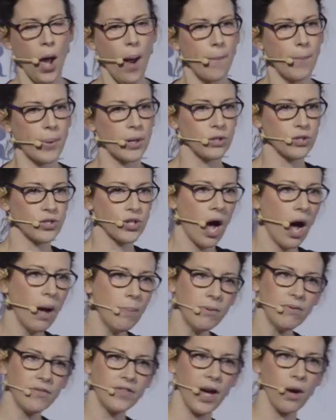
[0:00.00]
But on top
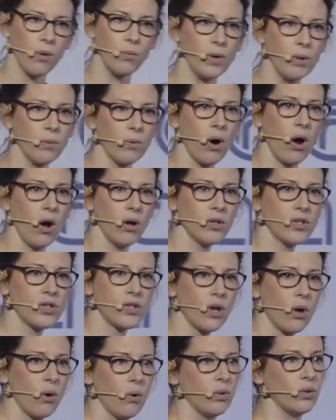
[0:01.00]
of that, we were
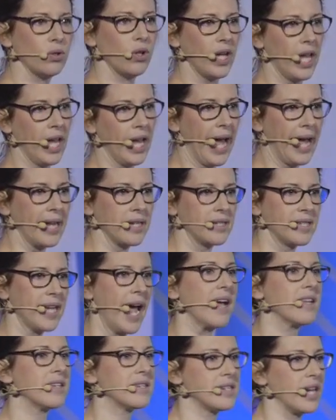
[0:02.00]
also looking at
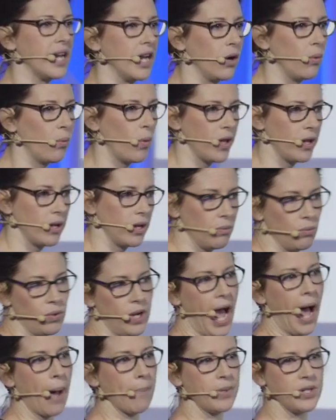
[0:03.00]
testing what would
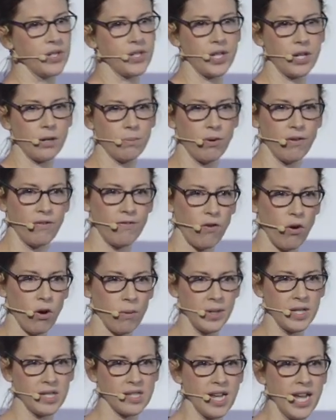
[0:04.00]
happen to their
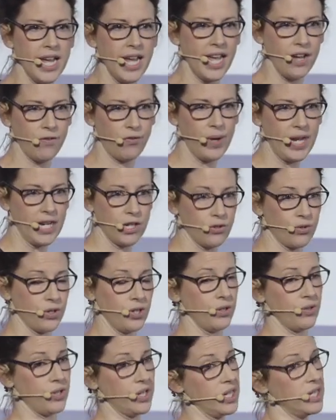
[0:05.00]
performance if we
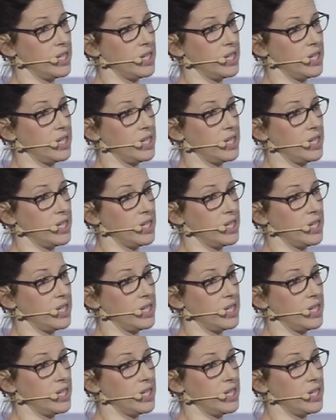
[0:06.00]
introduced a